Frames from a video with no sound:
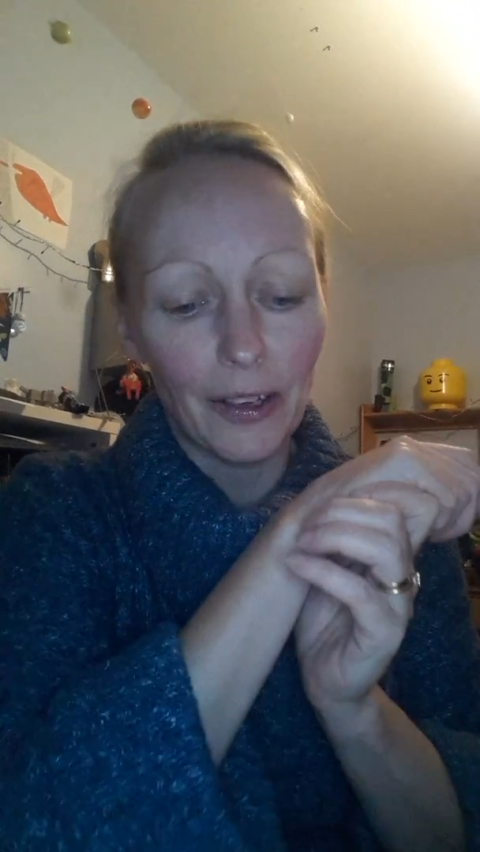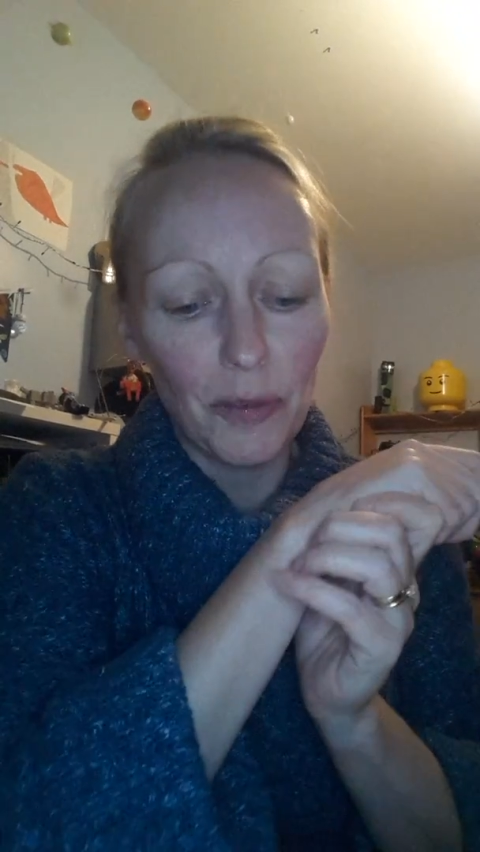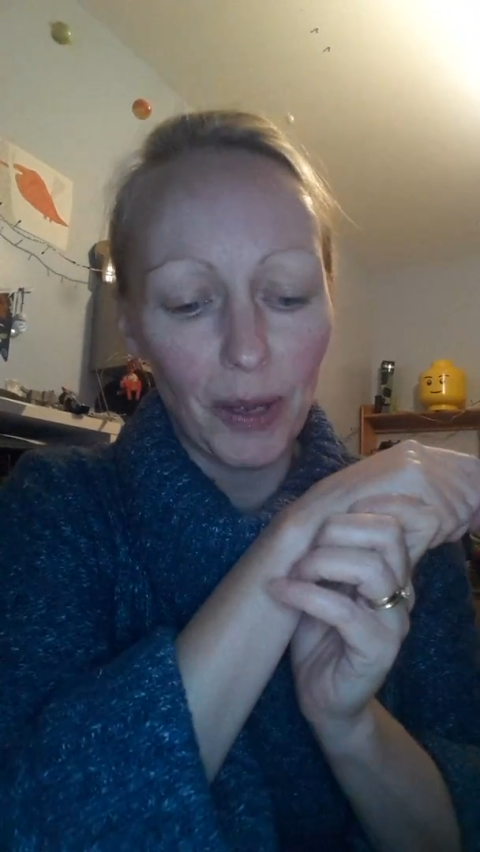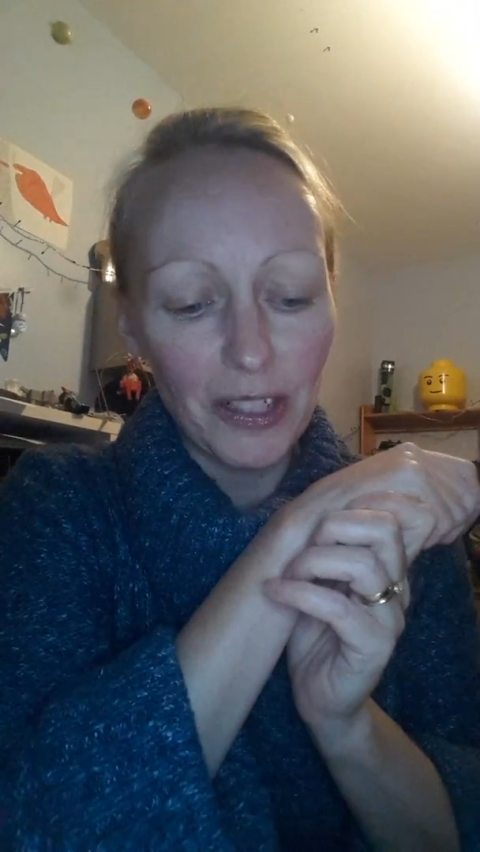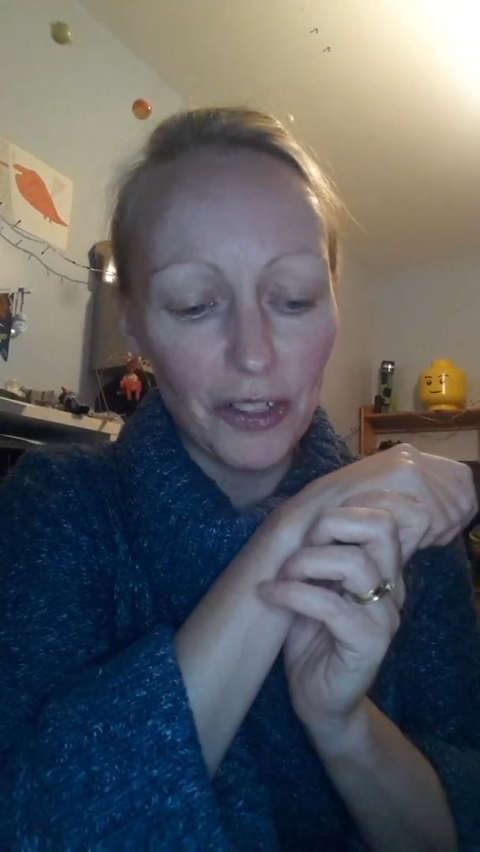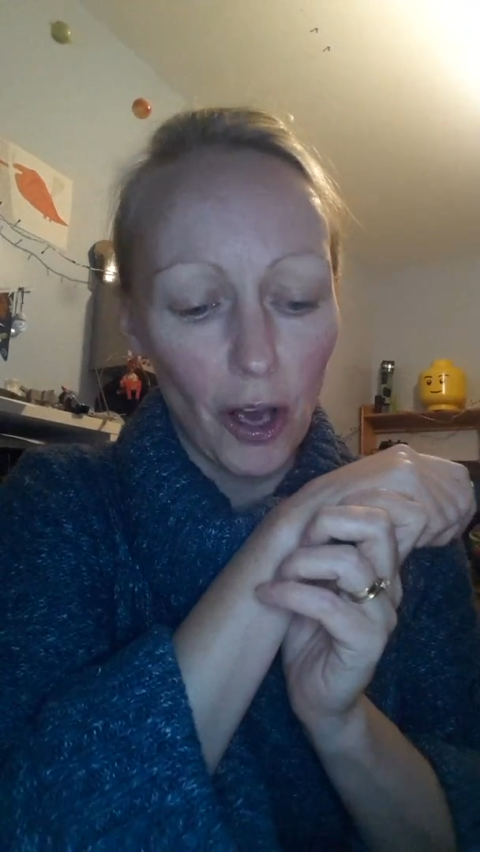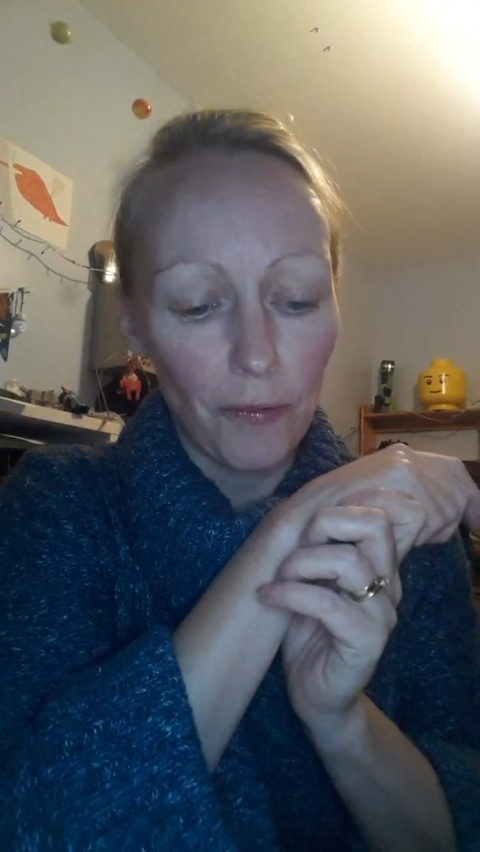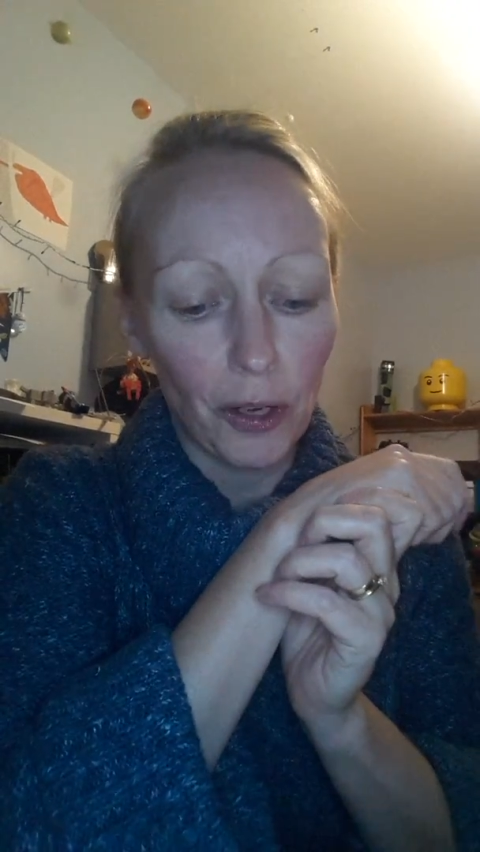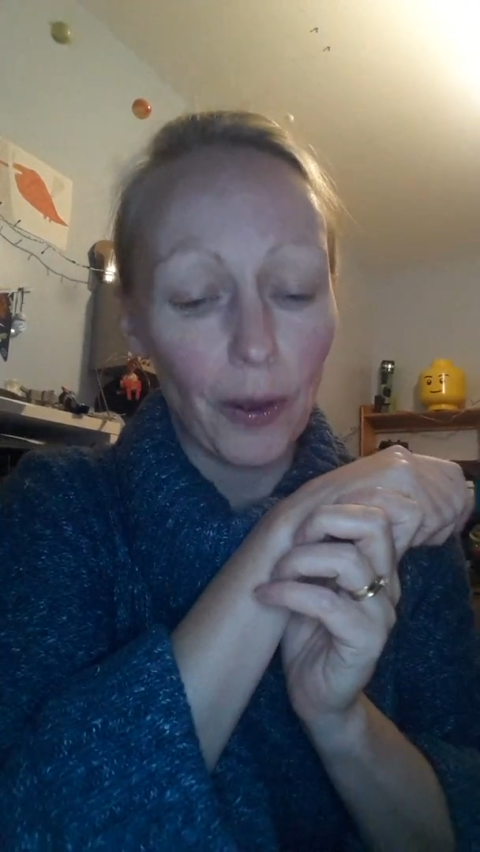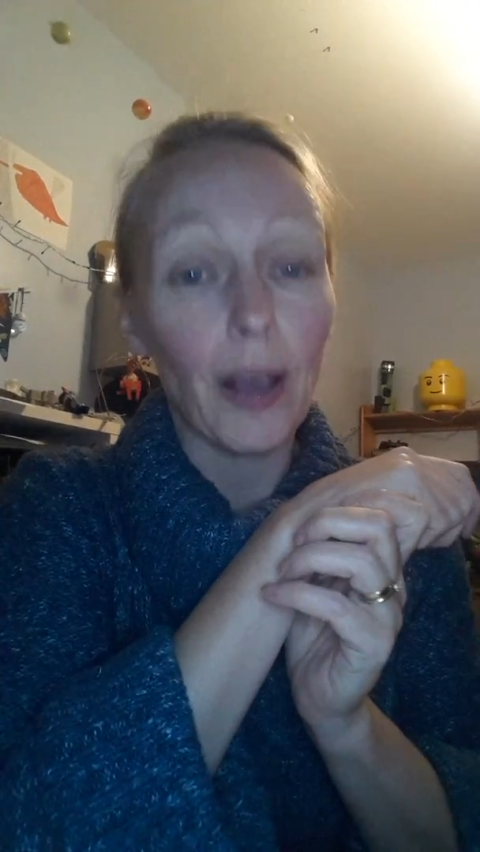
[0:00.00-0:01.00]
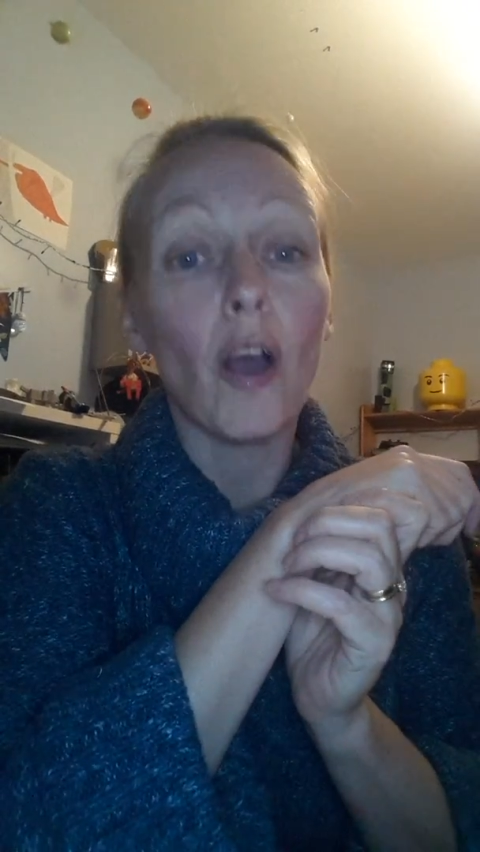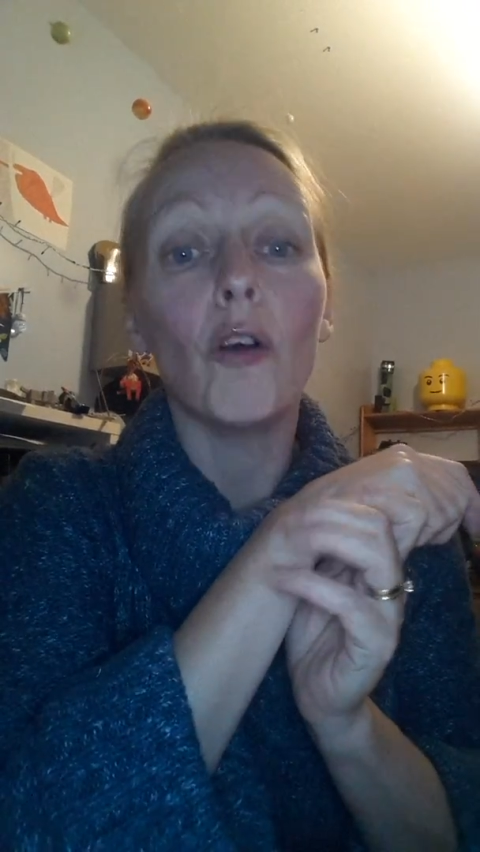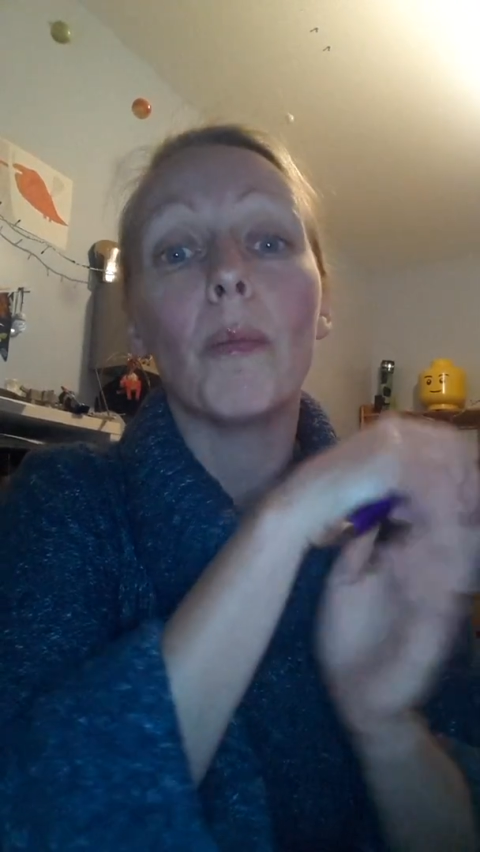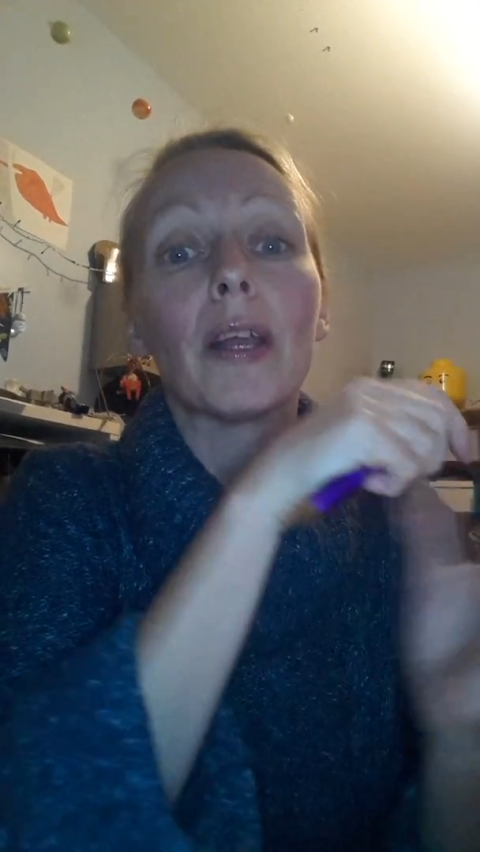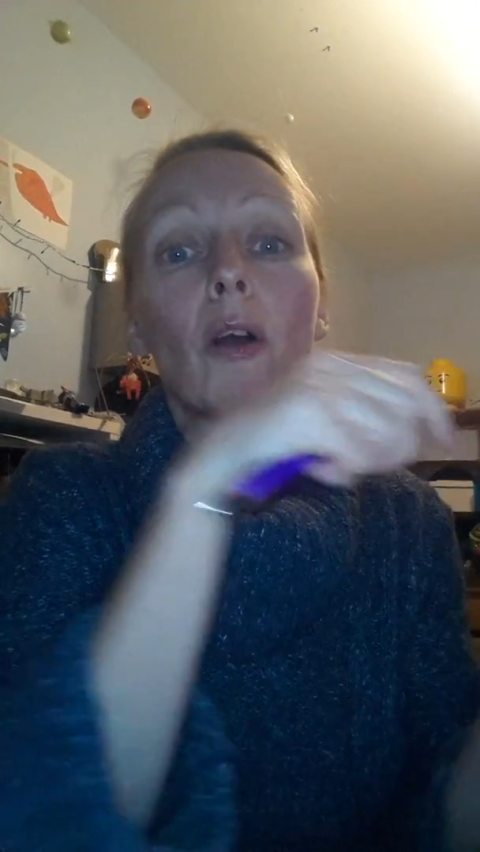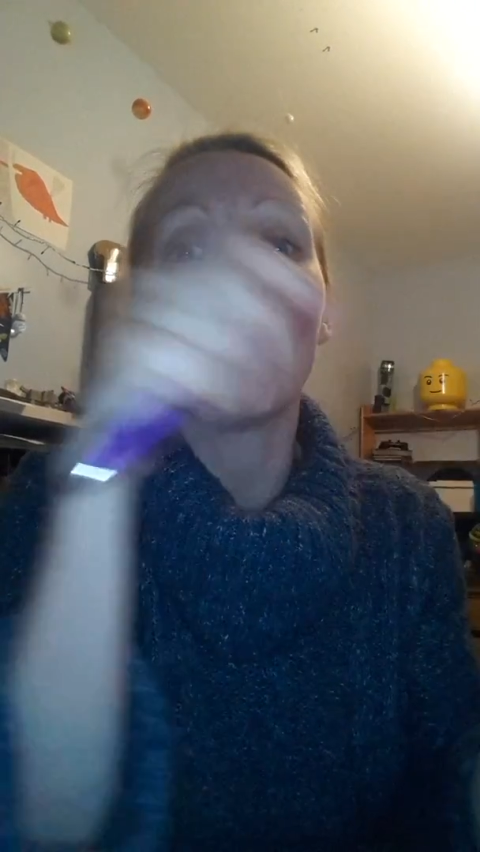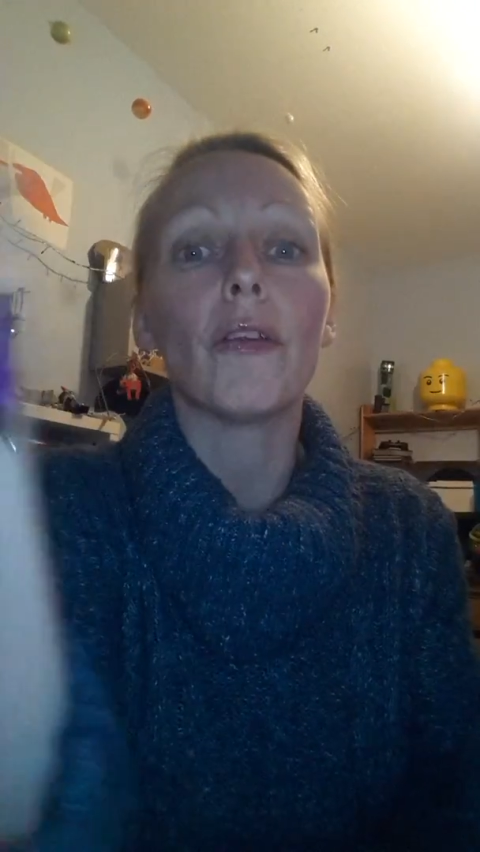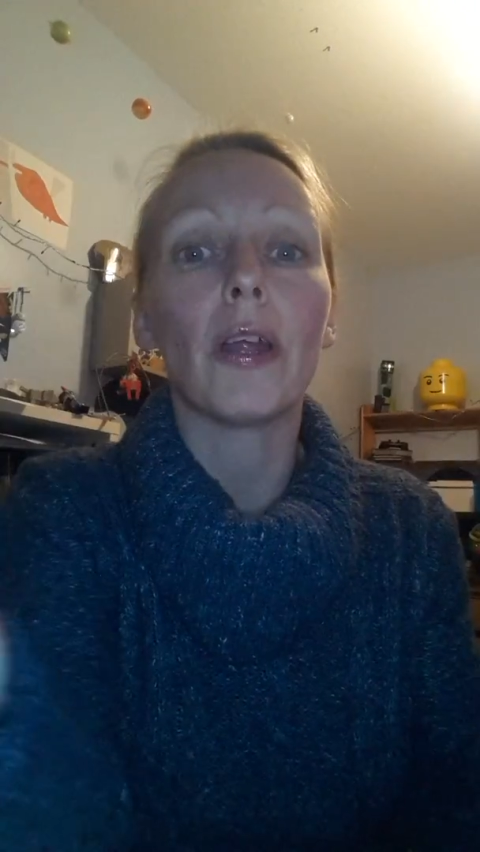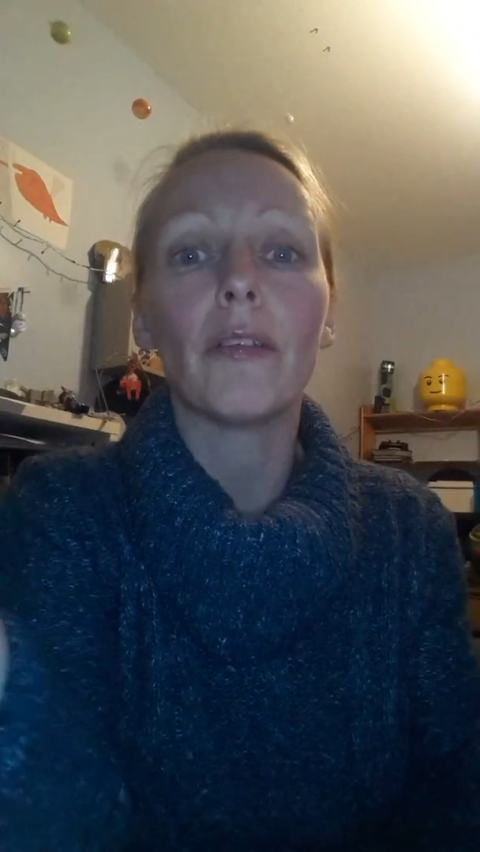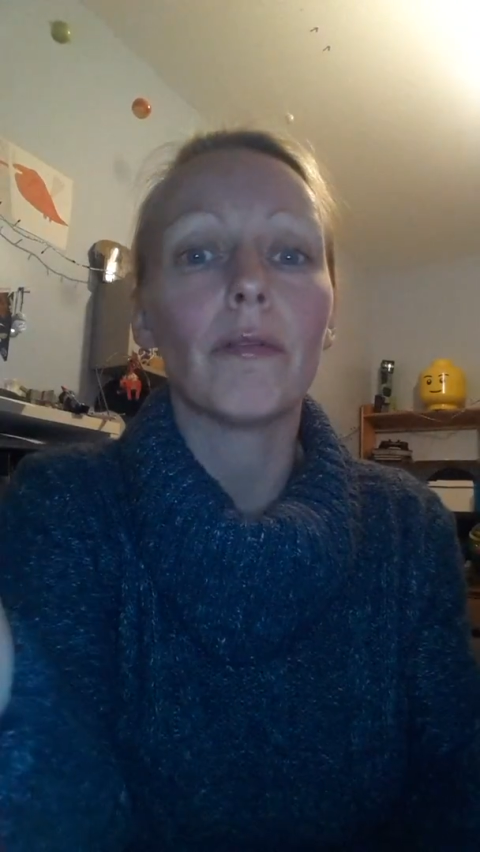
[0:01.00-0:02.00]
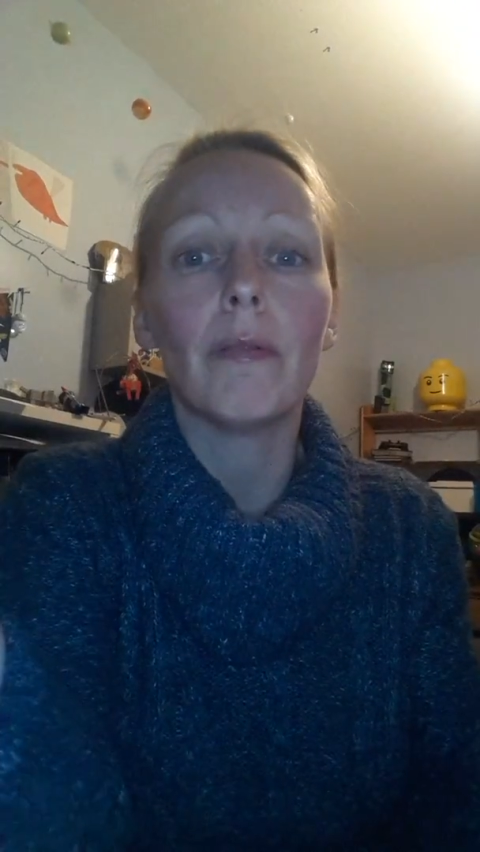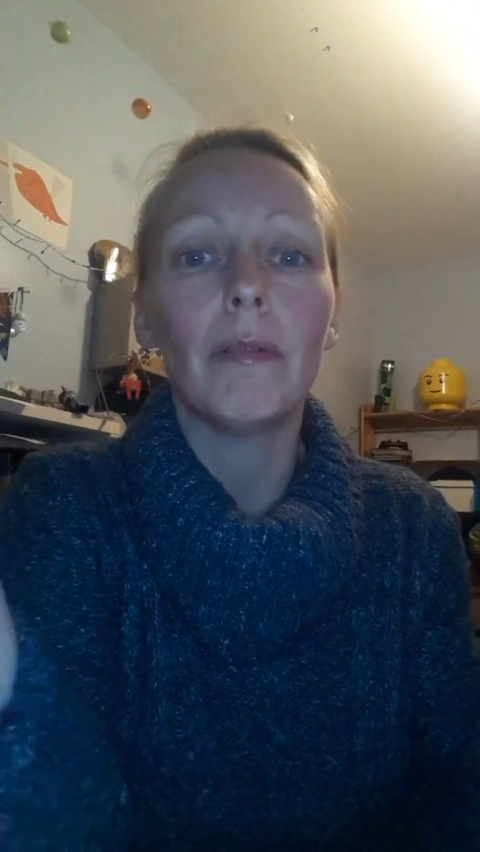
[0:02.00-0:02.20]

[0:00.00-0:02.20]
Now you might start off going, oh my God,